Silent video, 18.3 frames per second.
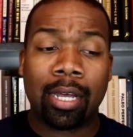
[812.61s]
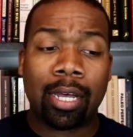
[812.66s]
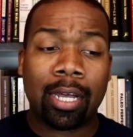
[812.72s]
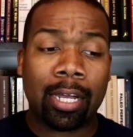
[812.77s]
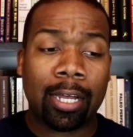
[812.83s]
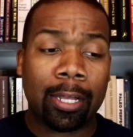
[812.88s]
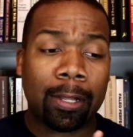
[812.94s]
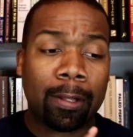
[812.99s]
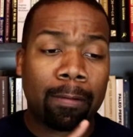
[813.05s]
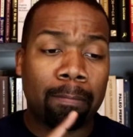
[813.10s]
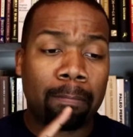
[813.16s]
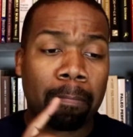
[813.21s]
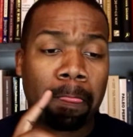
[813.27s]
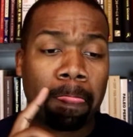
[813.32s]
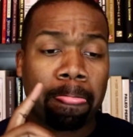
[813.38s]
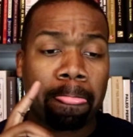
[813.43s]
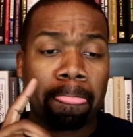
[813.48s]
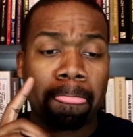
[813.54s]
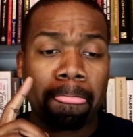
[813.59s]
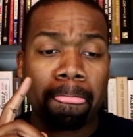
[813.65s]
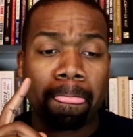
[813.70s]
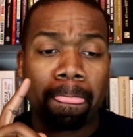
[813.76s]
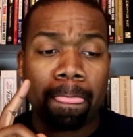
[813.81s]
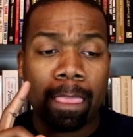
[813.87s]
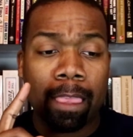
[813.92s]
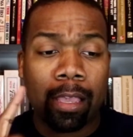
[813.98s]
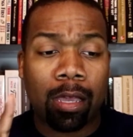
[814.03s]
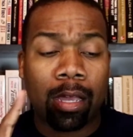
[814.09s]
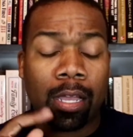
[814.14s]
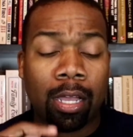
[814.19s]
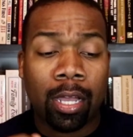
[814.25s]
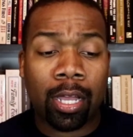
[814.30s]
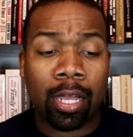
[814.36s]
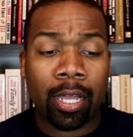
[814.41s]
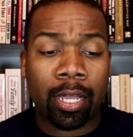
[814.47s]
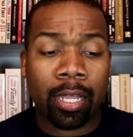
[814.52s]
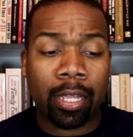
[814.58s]

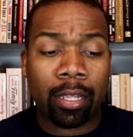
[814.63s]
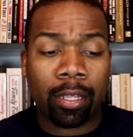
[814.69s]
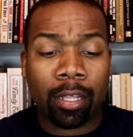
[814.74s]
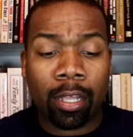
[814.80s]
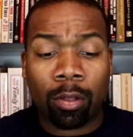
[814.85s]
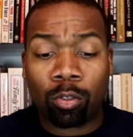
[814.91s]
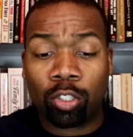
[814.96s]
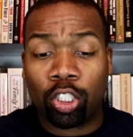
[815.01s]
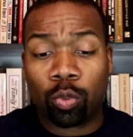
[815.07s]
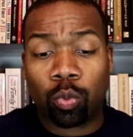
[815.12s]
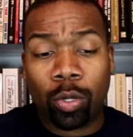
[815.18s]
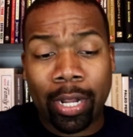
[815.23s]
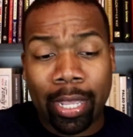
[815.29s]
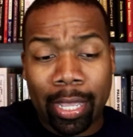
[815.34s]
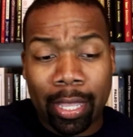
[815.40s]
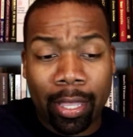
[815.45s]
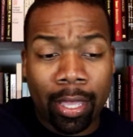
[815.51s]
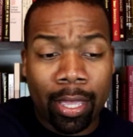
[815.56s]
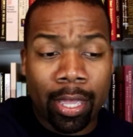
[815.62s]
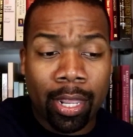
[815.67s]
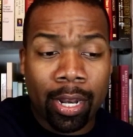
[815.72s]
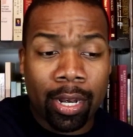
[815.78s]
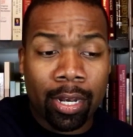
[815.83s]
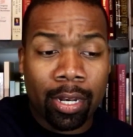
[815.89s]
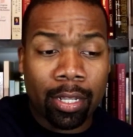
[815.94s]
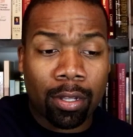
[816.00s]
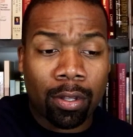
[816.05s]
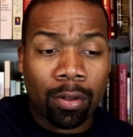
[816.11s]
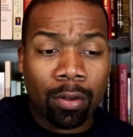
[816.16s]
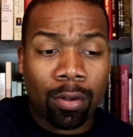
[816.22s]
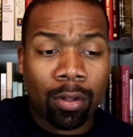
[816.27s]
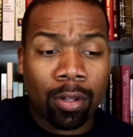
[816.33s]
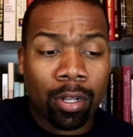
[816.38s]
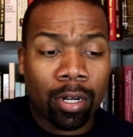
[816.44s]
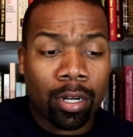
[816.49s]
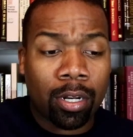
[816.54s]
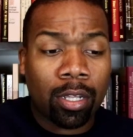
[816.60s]
I just want to end
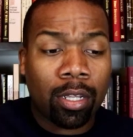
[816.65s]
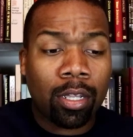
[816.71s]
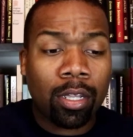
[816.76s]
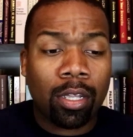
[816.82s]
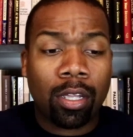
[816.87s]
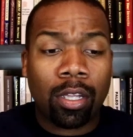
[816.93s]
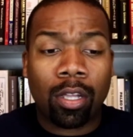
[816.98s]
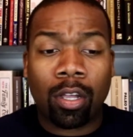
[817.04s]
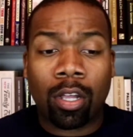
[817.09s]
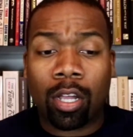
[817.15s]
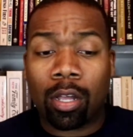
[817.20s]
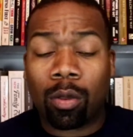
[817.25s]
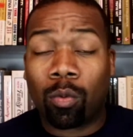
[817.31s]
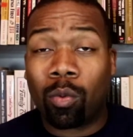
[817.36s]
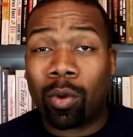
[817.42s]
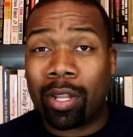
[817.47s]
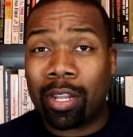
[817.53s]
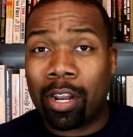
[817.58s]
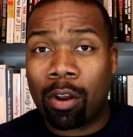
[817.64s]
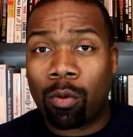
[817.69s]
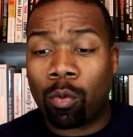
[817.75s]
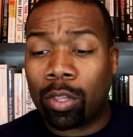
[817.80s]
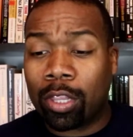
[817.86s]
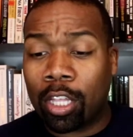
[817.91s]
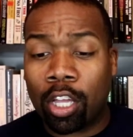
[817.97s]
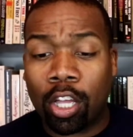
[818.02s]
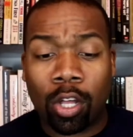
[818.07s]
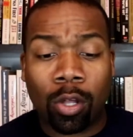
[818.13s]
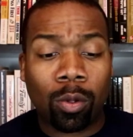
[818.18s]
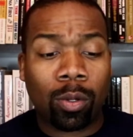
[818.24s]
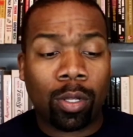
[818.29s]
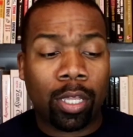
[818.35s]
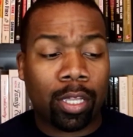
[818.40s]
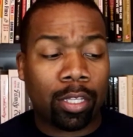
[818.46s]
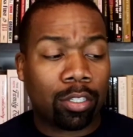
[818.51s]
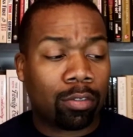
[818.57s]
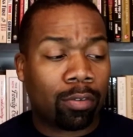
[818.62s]
on what the goal
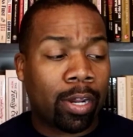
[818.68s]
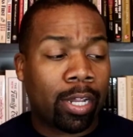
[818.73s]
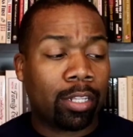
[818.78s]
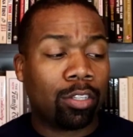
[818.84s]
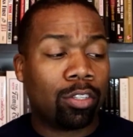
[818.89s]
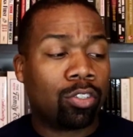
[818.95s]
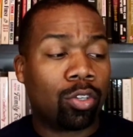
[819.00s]
is, right?